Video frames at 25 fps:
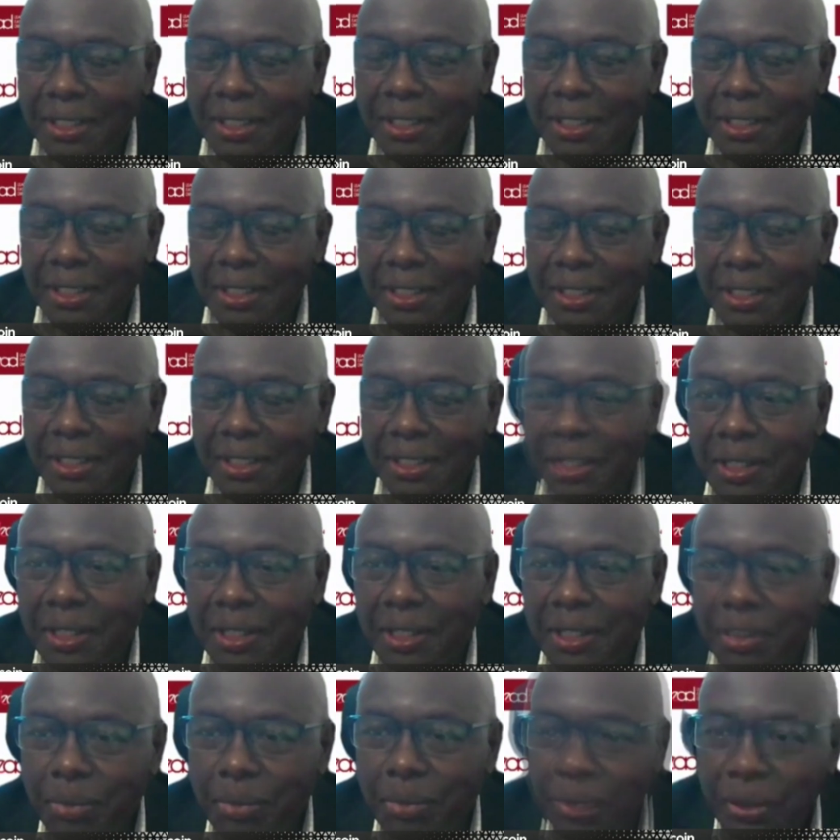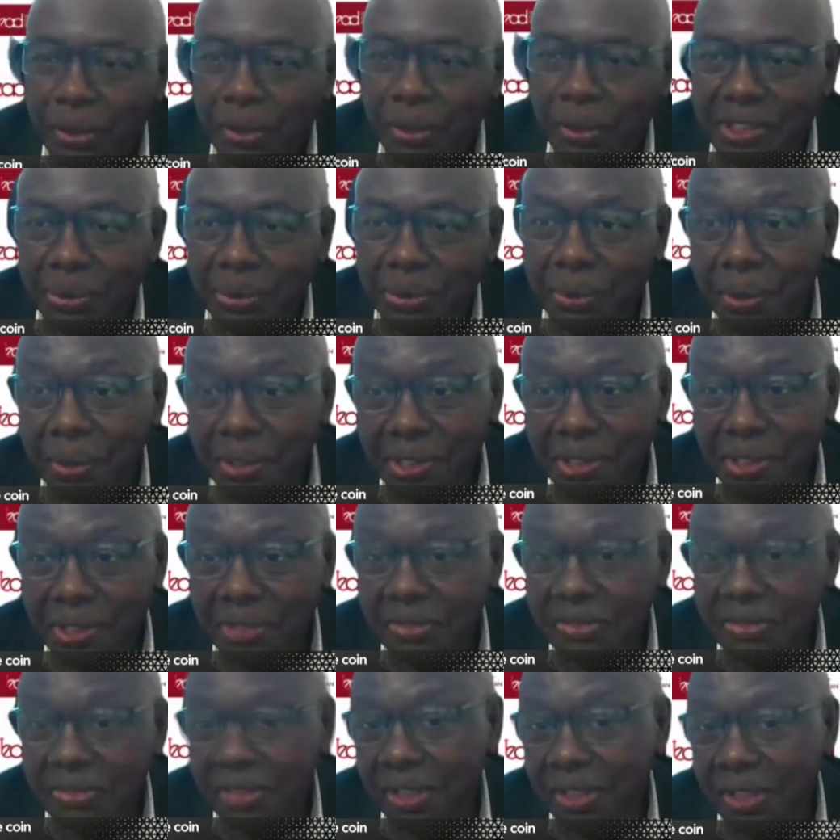because the roles are very,
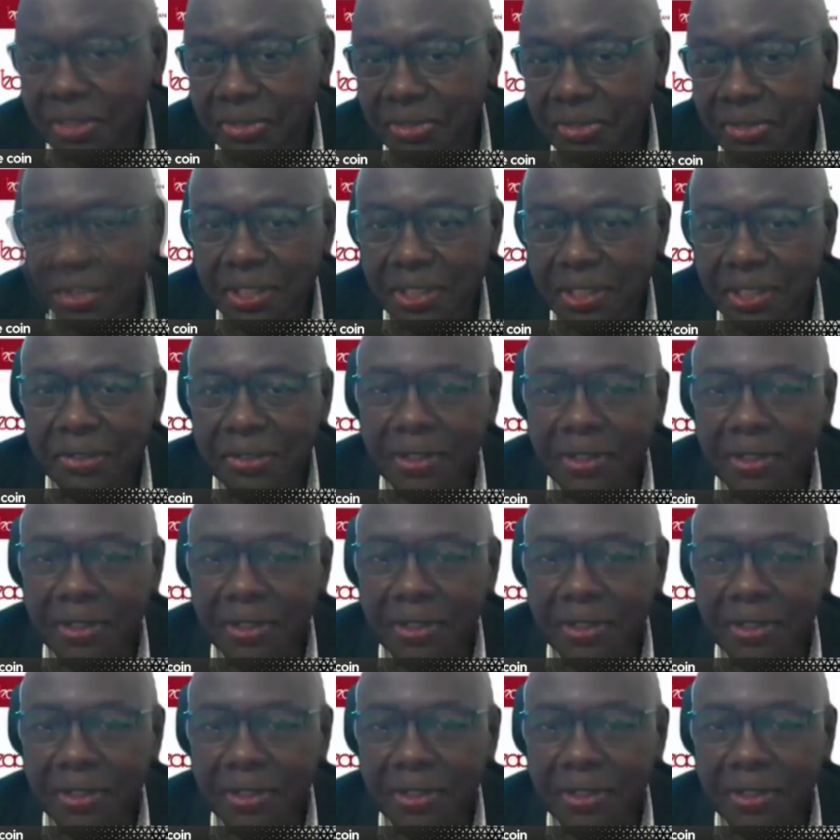very different.